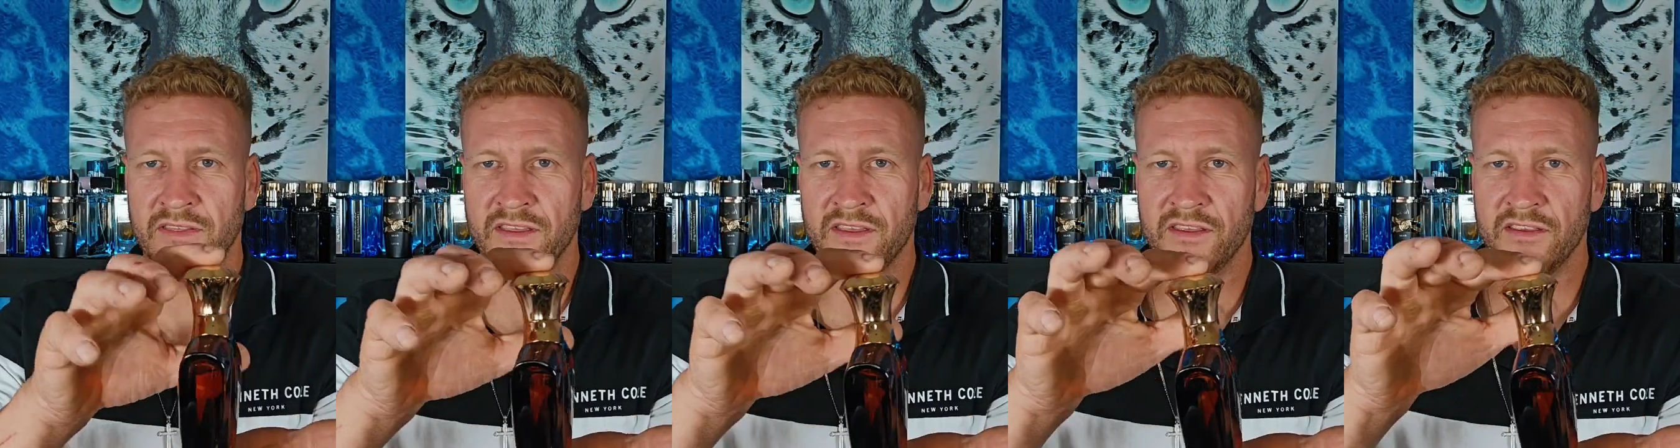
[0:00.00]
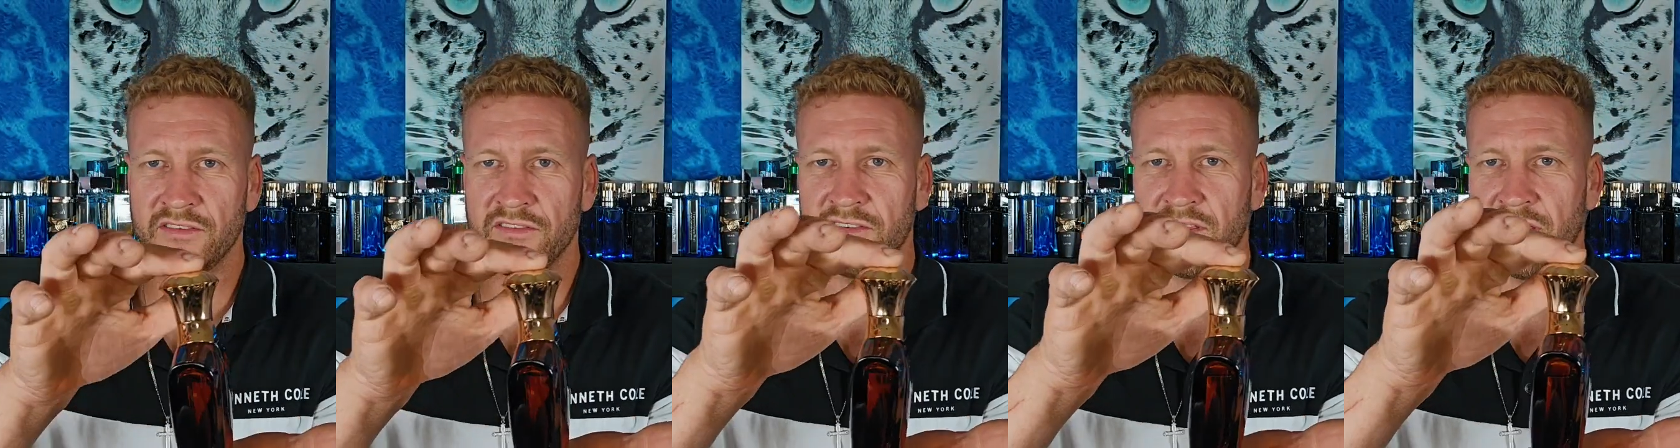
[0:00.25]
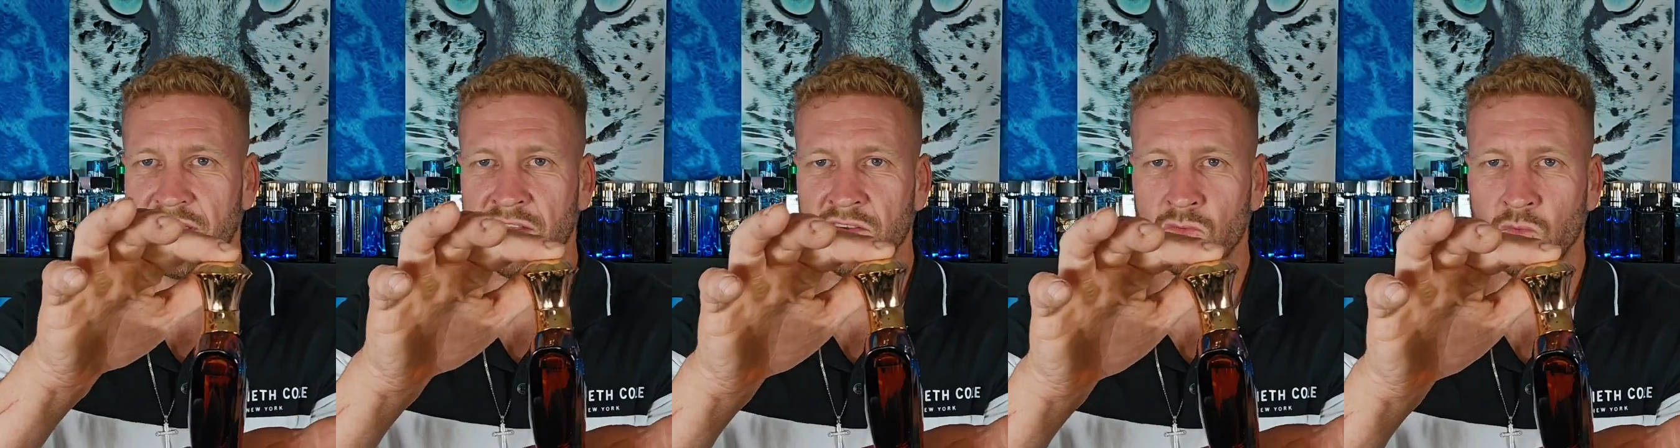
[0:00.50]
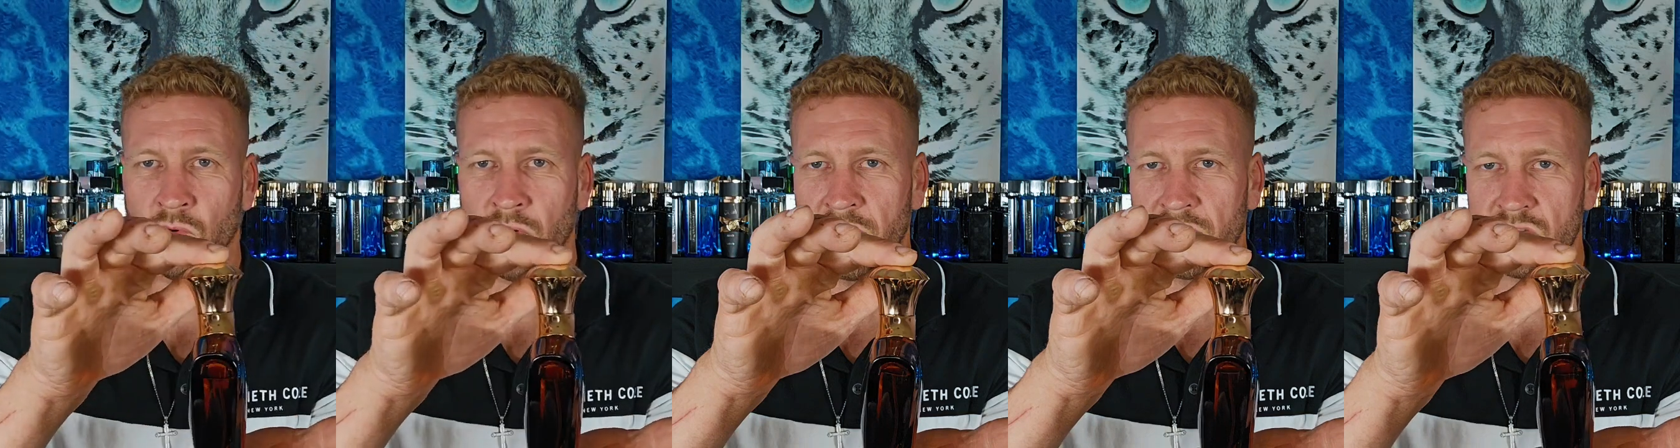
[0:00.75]
These
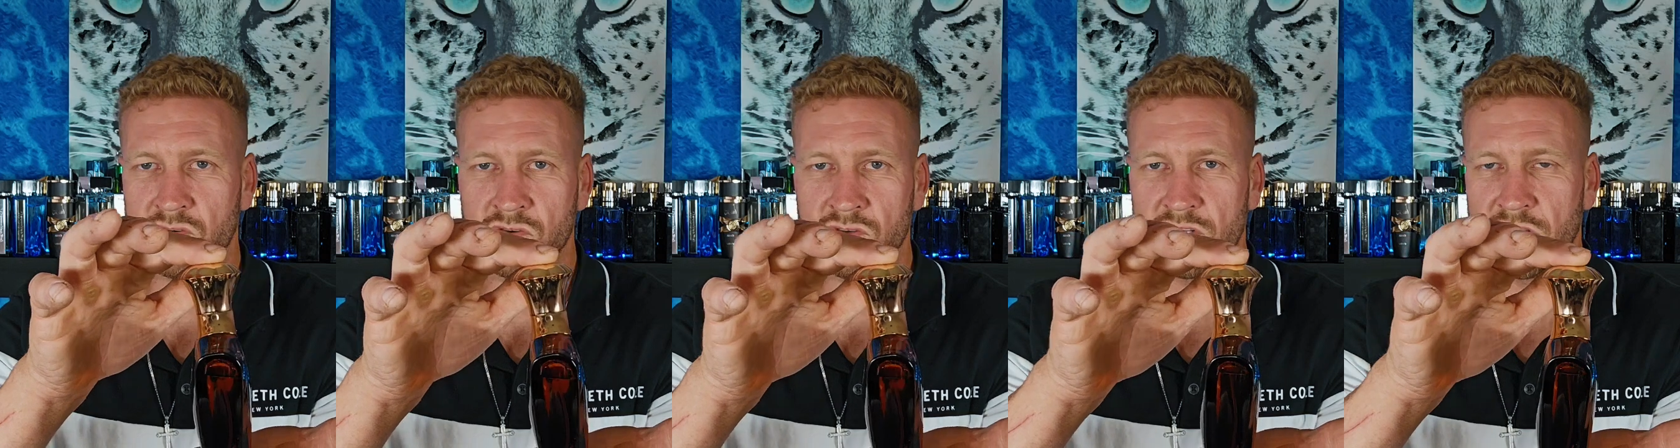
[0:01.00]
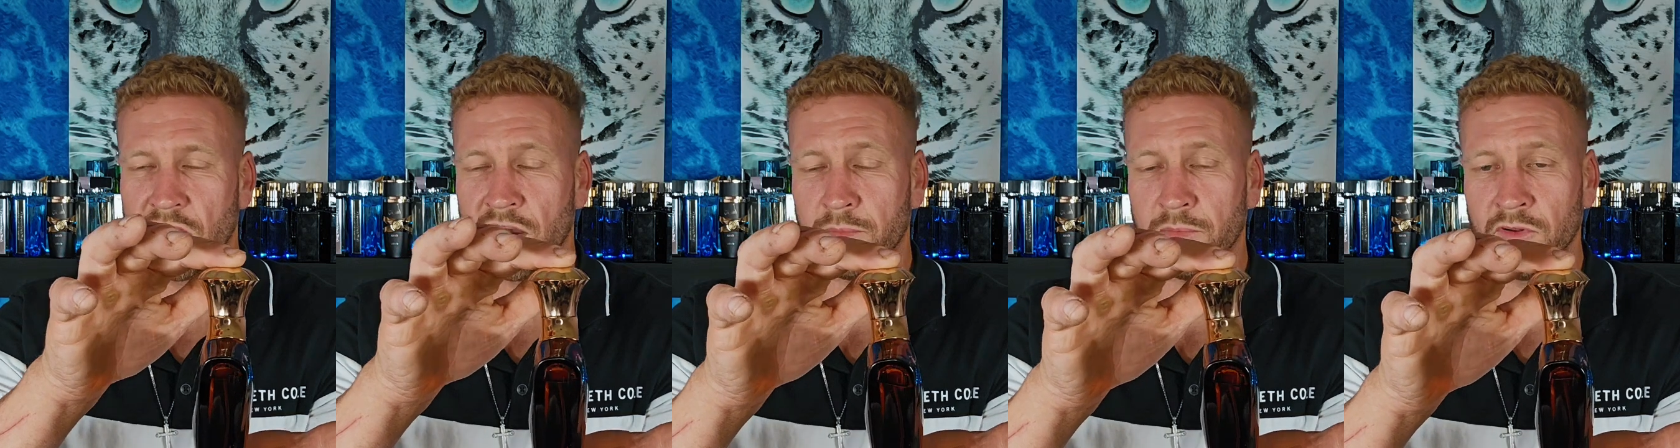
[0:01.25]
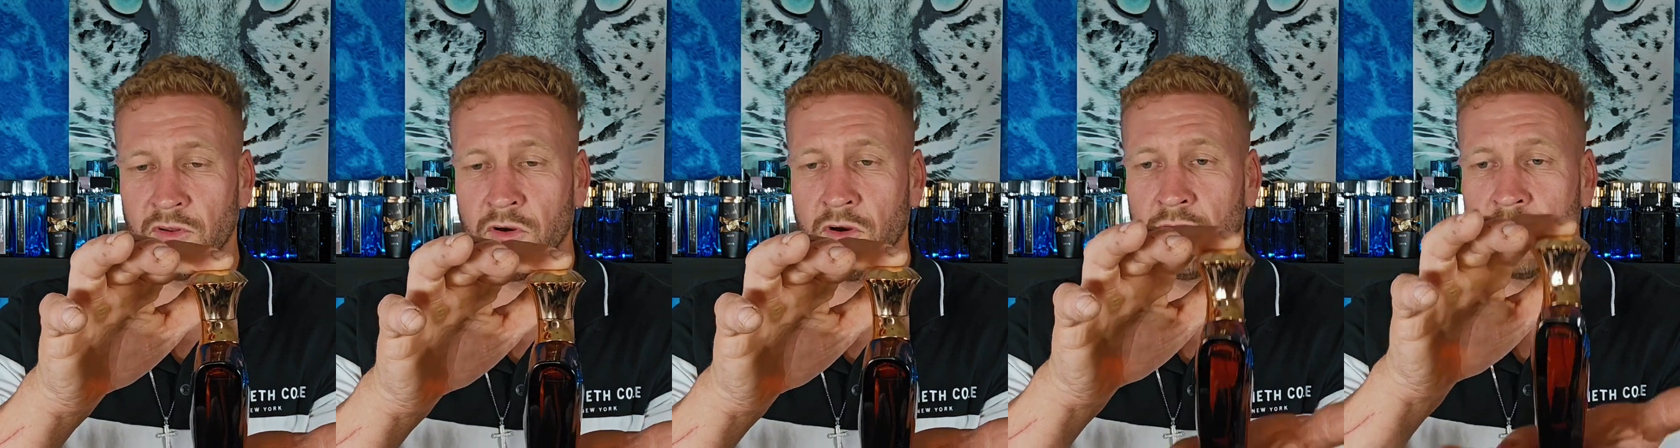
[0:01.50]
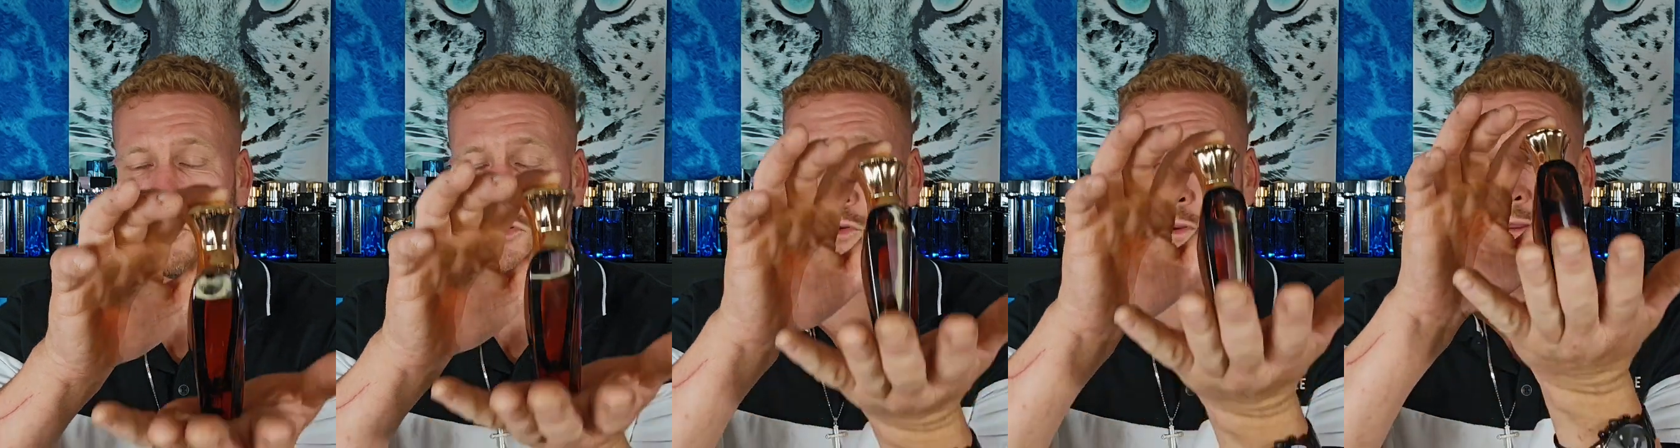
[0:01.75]
things want to topple
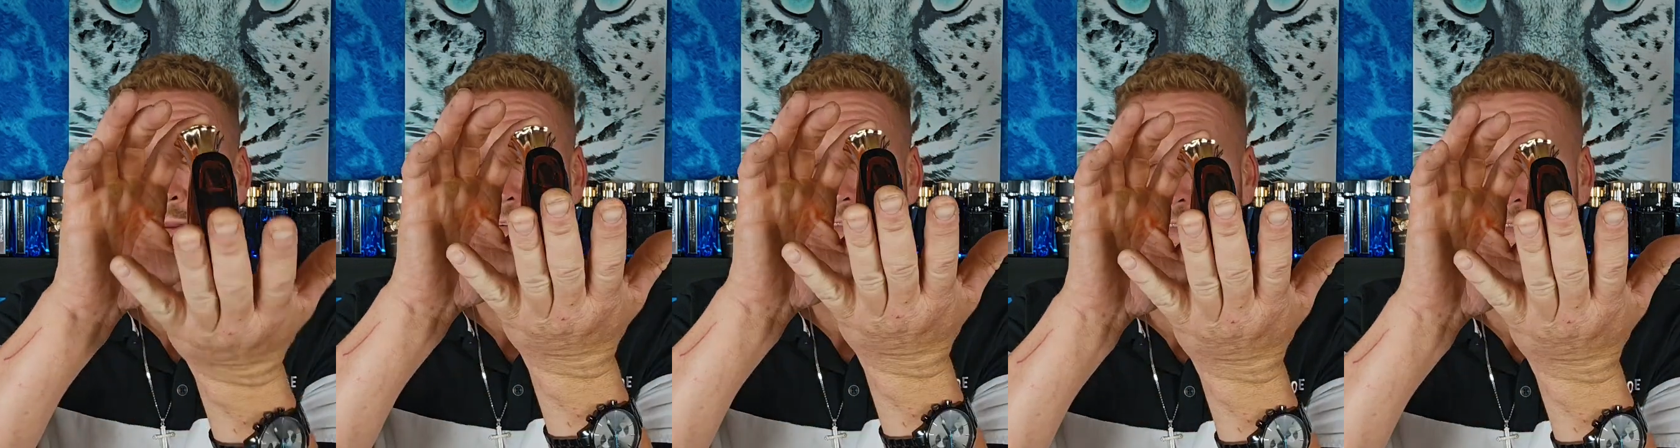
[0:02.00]
over